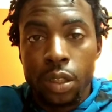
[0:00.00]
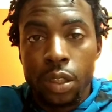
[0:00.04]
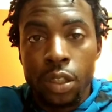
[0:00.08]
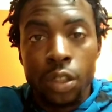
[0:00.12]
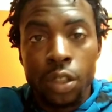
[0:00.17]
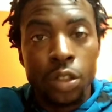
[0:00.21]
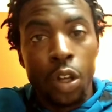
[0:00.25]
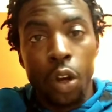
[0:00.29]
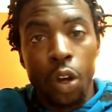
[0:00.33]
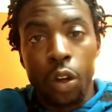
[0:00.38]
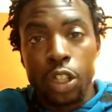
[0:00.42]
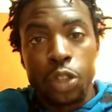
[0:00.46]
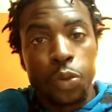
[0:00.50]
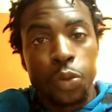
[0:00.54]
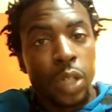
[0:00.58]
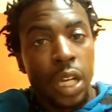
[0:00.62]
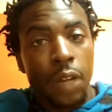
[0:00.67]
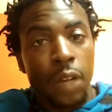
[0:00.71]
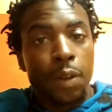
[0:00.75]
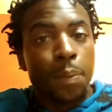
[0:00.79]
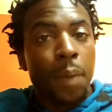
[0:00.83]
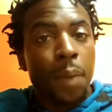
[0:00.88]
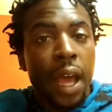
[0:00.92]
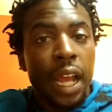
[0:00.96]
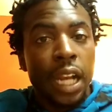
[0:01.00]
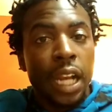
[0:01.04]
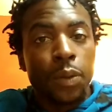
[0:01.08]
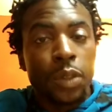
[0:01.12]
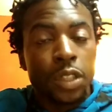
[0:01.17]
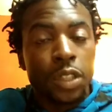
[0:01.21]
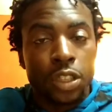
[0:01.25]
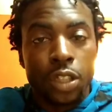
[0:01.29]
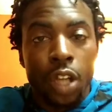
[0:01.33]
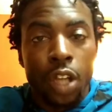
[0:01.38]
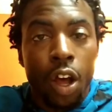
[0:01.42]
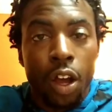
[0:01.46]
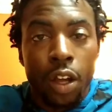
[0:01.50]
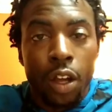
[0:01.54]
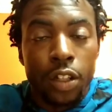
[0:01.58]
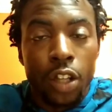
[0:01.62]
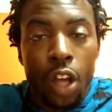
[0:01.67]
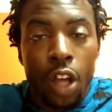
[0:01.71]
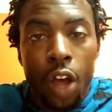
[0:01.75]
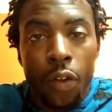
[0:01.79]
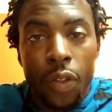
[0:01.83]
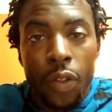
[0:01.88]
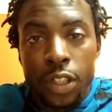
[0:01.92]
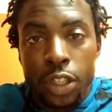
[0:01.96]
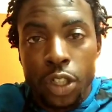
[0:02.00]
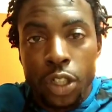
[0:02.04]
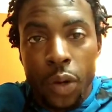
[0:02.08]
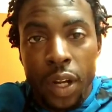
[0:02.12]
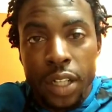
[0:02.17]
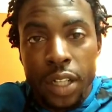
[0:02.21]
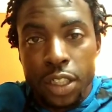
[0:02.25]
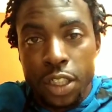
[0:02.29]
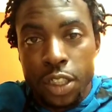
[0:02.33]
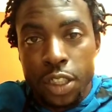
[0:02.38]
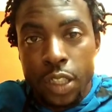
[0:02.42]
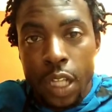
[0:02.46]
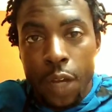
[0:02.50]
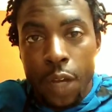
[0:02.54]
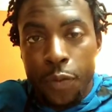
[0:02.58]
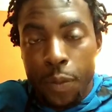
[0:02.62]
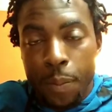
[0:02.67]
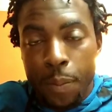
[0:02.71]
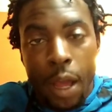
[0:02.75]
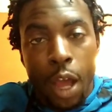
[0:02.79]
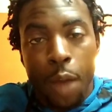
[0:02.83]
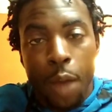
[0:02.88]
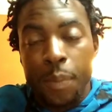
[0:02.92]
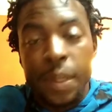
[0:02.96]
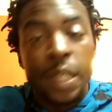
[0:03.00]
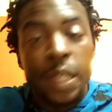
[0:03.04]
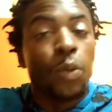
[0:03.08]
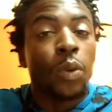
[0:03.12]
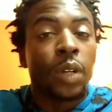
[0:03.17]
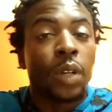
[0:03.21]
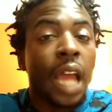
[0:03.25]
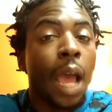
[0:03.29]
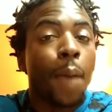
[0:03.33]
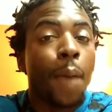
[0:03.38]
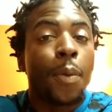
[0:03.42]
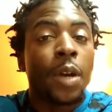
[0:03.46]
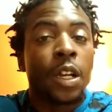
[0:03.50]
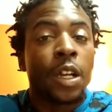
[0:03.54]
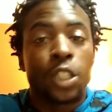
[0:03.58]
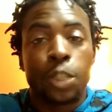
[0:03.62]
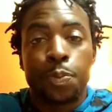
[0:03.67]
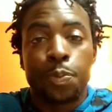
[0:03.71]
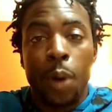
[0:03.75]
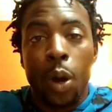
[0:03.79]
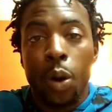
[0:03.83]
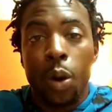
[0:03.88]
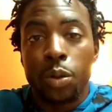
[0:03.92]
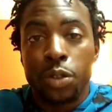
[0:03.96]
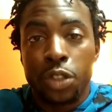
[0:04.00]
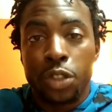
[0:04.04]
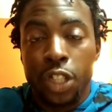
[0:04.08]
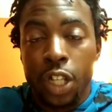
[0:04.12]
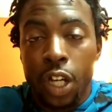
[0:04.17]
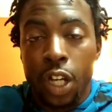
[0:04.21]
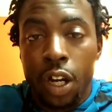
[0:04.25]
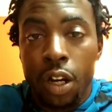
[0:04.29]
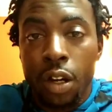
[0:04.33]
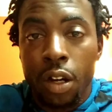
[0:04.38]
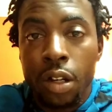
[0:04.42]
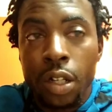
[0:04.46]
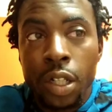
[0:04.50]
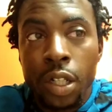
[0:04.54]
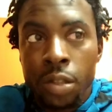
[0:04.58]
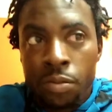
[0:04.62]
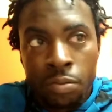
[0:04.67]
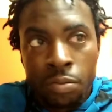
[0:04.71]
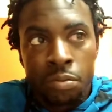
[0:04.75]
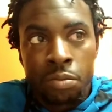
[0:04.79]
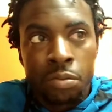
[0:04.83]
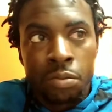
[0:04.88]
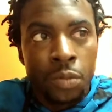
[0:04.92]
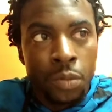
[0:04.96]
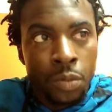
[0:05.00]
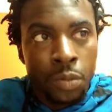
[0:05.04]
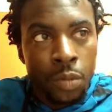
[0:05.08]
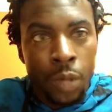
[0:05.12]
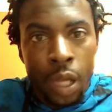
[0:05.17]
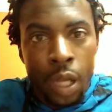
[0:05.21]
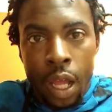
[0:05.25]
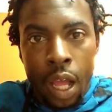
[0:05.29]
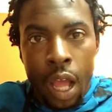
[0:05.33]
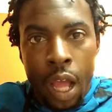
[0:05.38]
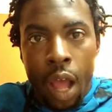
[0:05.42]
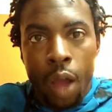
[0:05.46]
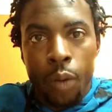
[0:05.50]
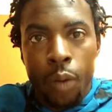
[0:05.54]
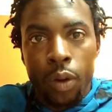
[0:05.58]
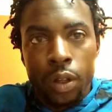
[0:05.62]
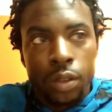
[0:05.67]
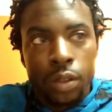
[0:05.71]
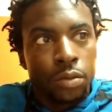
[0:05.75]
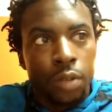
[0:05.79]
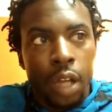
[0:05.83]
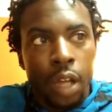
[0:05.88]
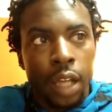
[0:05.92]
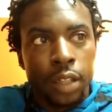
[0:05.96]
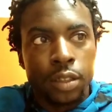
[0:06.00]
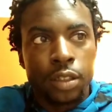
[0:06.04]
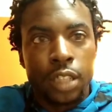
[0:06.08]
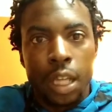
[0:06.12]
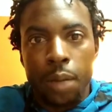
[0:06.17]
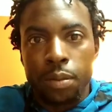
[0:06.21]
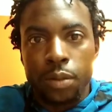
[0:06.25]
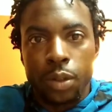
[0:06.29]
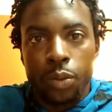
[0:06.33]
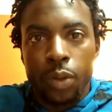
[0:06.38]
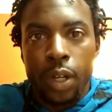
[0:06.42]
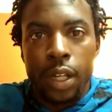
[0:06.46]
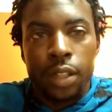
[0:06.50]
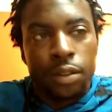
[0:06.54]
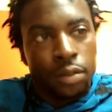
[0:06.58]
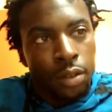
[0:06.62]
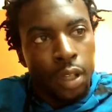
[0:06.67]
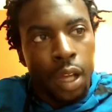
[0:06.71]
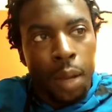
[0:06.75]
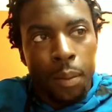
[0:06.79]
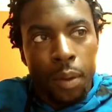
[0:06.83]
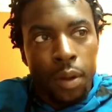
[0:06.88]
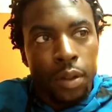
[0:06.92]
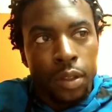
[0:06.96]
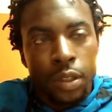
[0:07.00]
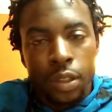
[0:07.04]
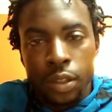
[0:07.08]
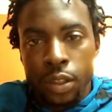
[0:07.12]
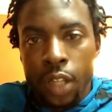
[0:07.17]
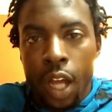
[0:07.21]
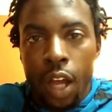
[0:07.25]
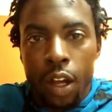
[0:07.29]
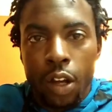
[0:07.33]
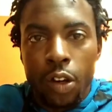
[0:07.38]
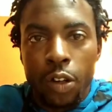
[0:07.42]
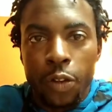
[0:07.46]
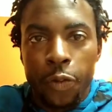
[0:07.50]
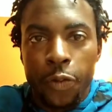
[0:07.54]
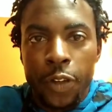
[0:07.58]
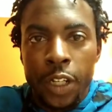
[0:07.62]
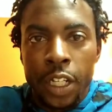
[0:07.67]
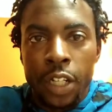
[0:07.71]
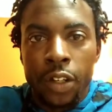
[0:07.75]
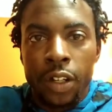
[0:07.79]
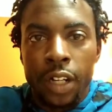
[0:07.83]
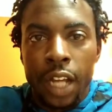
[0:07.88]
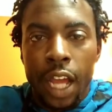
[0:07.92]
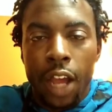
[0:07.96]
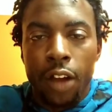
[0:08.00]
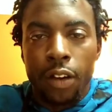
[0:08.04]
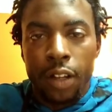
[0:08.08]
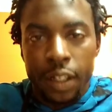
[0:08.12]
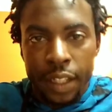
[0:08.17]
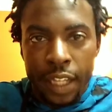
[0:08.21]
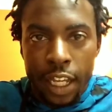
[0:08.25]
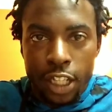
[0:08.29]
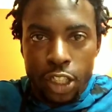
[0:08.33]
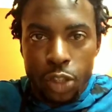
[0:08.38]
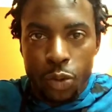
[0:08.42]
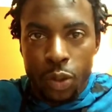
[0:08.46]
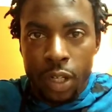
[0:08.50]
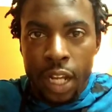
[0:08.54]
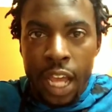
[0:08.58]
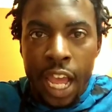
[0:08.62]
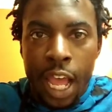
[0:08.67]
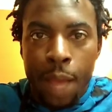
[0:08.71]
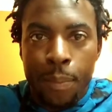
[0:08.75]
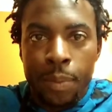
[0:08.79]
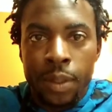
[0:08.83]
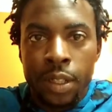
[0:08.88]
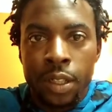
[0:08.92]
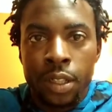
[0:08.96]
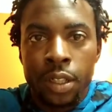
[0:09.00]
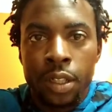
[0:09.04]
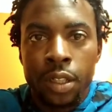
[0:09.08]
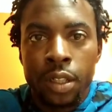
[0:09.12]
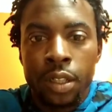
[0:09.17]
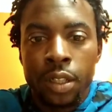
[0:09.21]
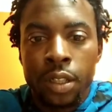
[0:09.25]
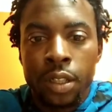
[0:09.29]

You notice when everybody was talking all this crazy stuff about me, when I exposed y'all, I stepped away. Y'all gonna figure it out, and guess what happened?